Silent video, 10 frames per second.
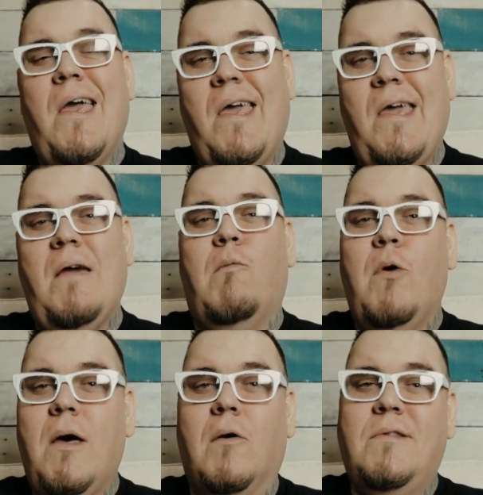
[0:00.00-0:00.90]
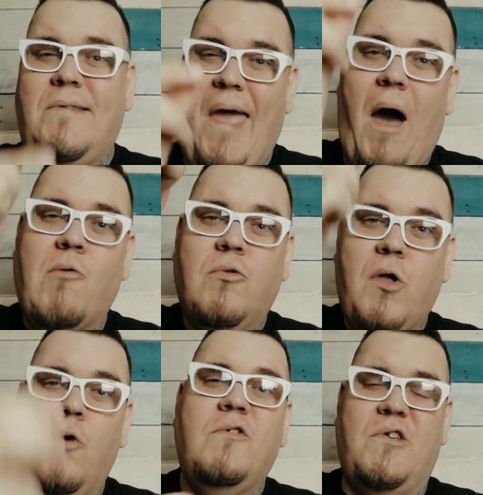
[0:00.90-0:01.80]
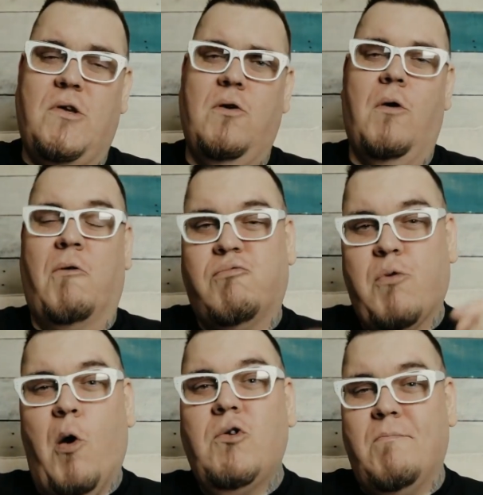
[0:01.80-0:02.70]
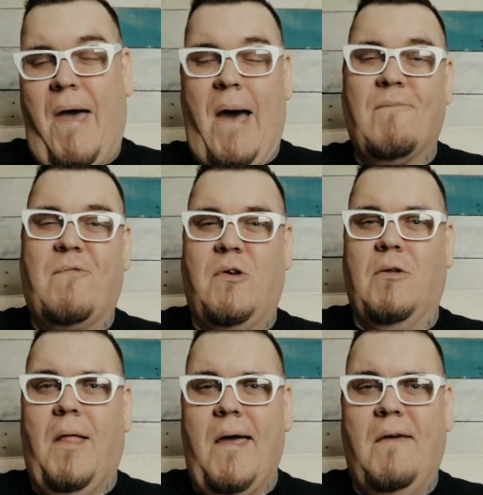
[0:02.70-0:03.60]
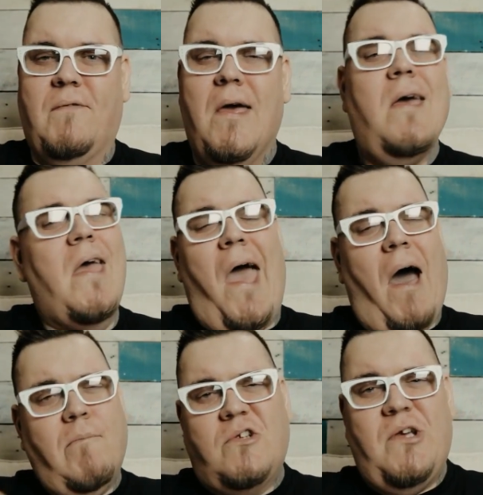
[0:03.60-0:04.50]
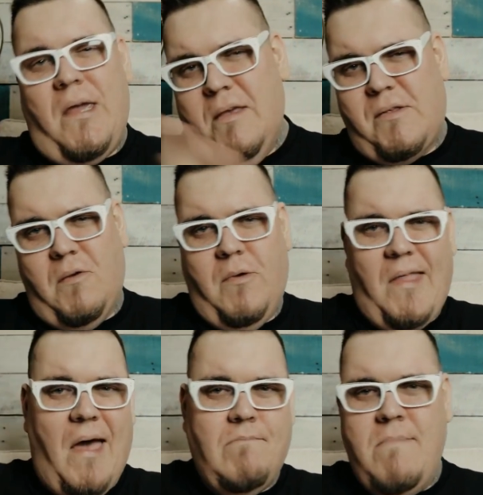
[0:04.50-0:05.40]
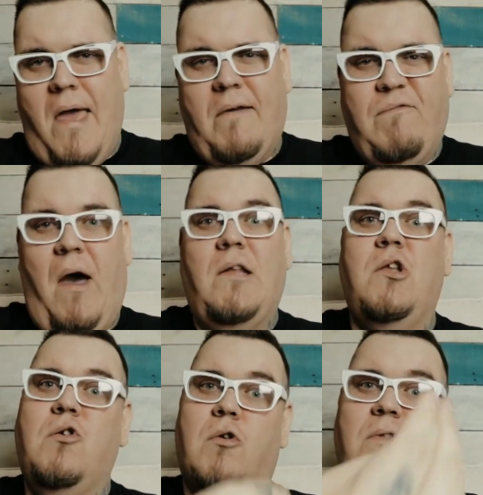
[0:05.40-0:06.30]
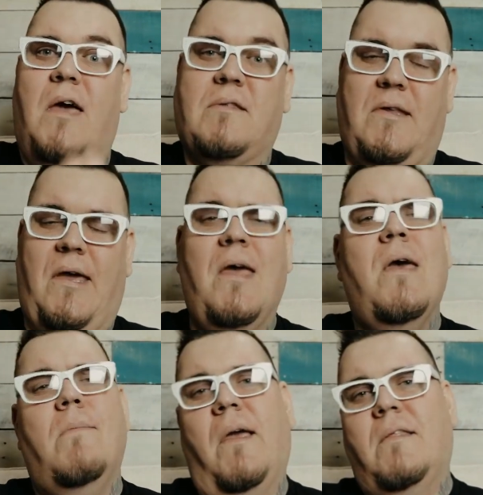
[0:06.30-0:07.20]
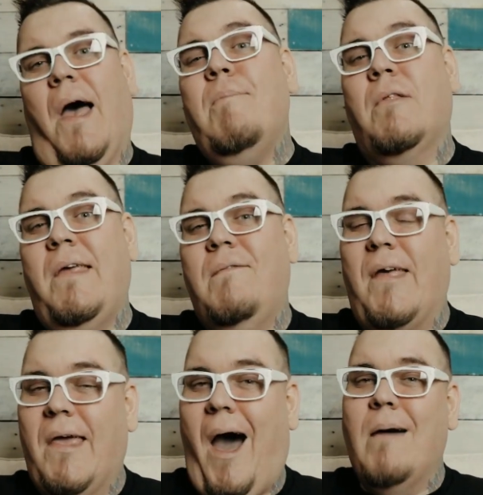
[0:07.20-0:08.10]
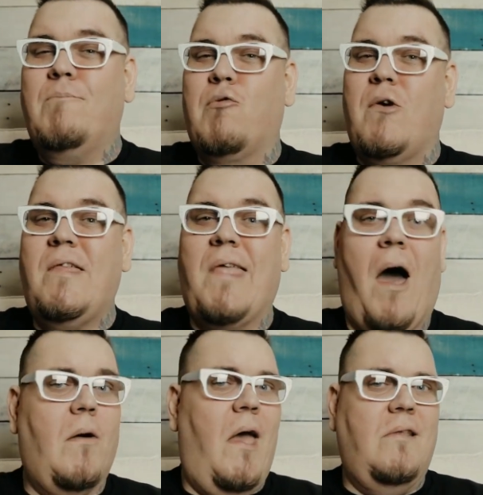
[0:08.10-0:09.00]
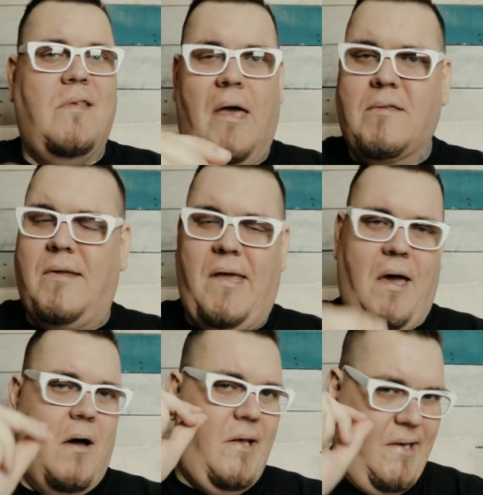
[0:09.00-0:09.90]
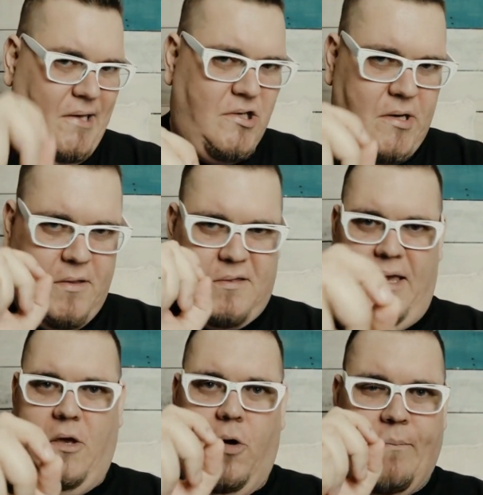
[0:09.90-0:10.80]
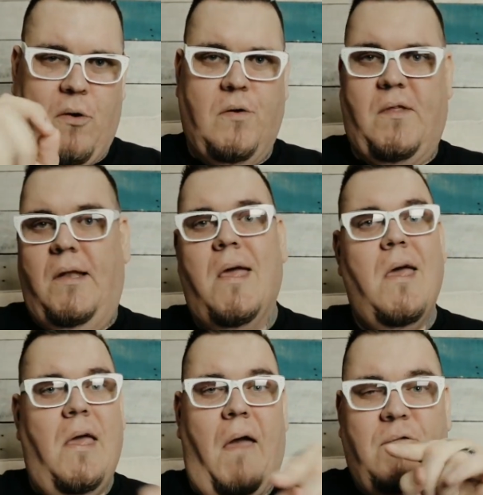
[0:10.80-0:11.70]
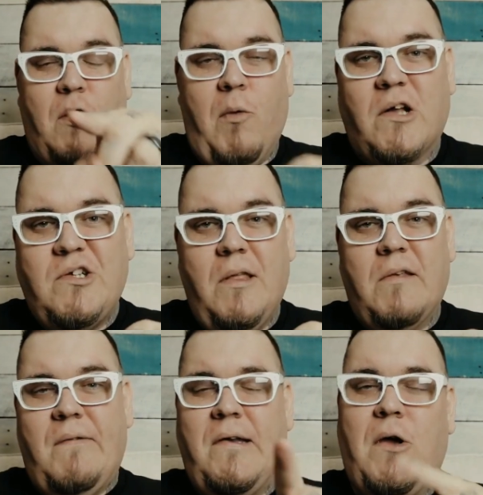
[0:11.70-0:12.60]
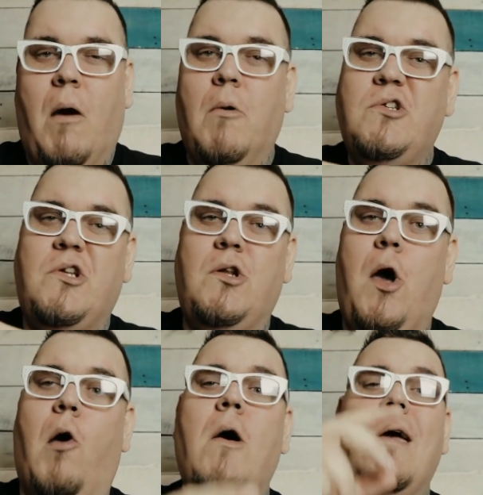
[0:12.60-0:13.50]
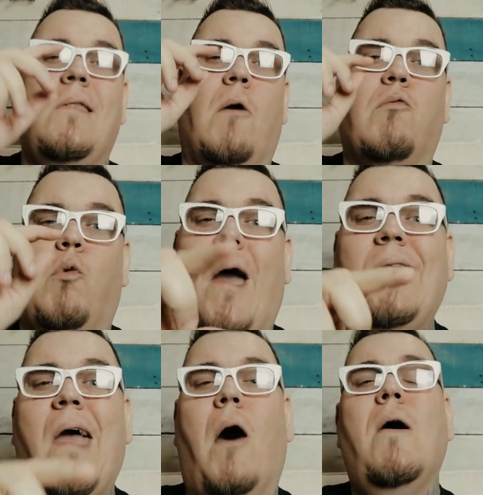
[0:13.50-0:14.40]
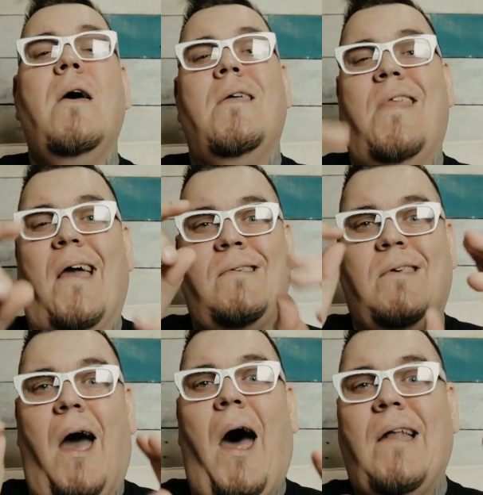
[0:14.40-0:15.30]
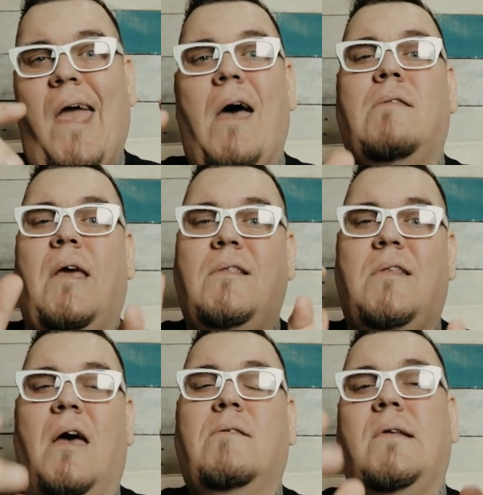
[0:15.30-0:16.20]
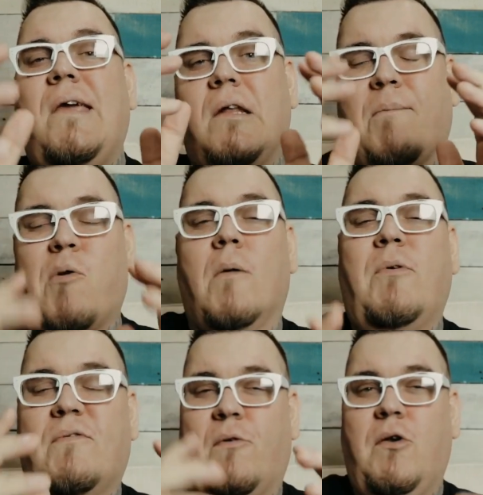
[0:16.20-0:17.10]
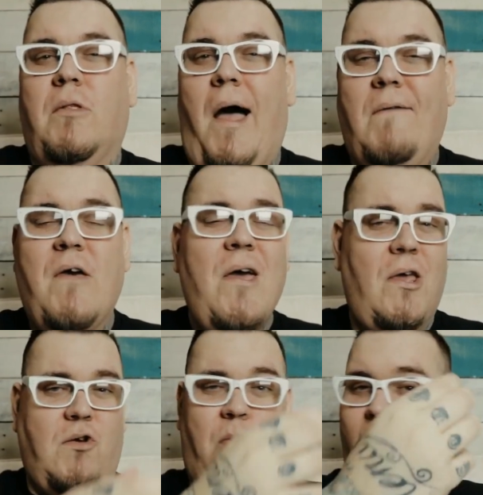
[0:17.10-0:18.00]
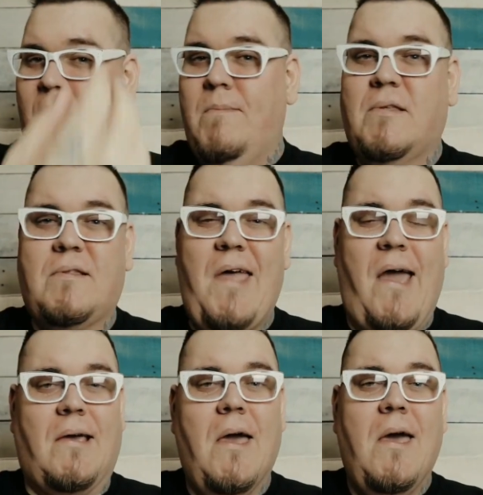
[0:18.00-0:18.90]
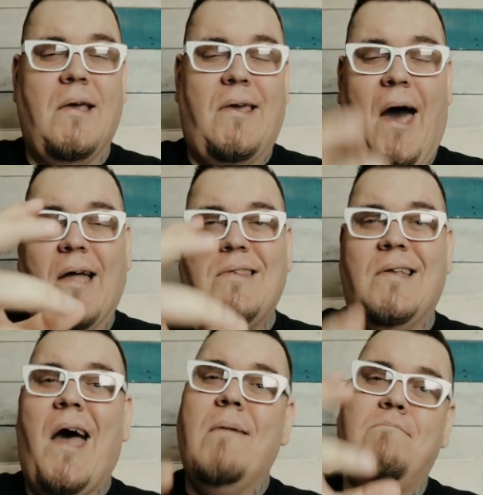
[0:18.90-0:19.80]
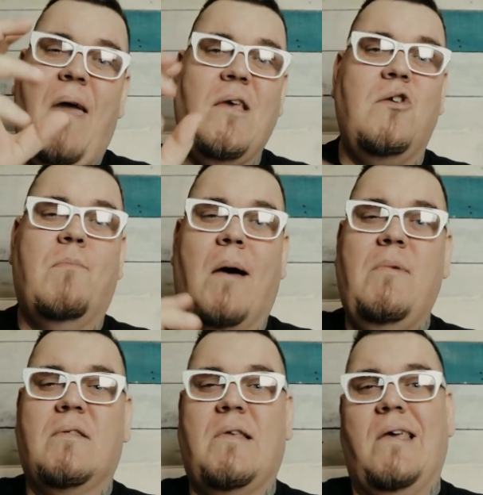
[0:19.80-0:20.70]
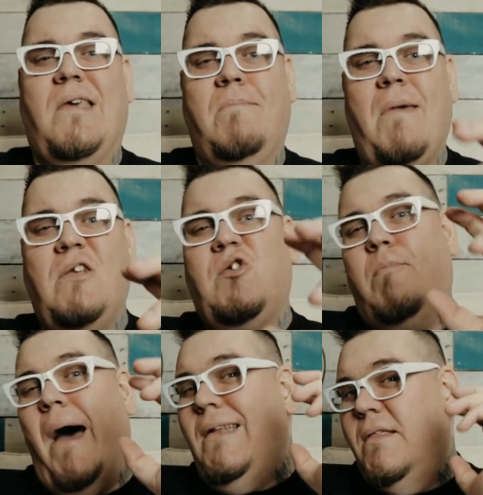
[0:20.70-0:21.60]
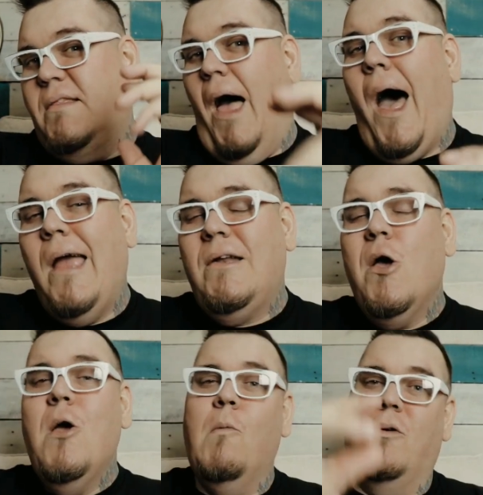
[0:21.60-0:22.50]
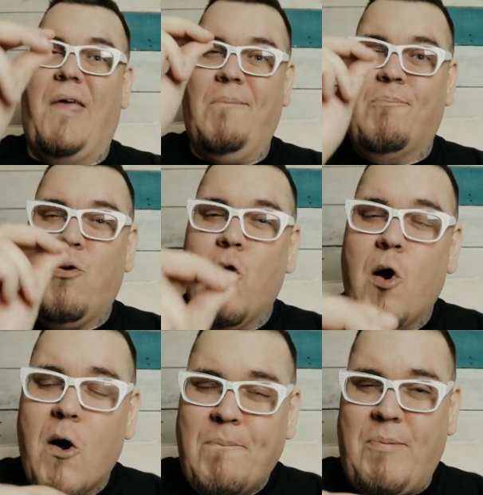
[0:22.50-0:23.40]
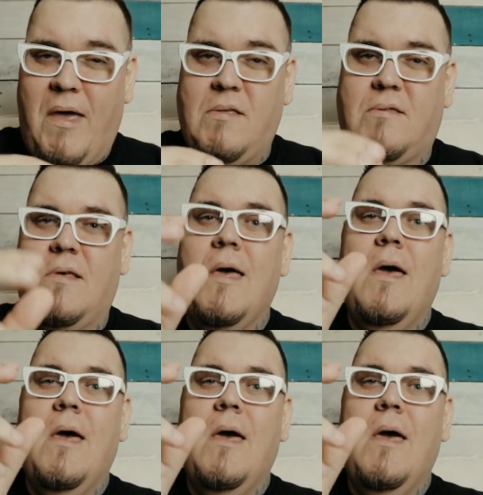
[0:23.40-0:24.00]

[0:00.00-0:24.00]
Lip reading: He will download to you a roadmap for your life. How much easier would that make finding your destiny? Because I believe that God breathed out a destiny on each single person. If you're watching this video, I want you to know that right now, that God has a destiny and a purpose for your life. You weren't a mistake. God did not make you by mistake. He made you by design with a purpose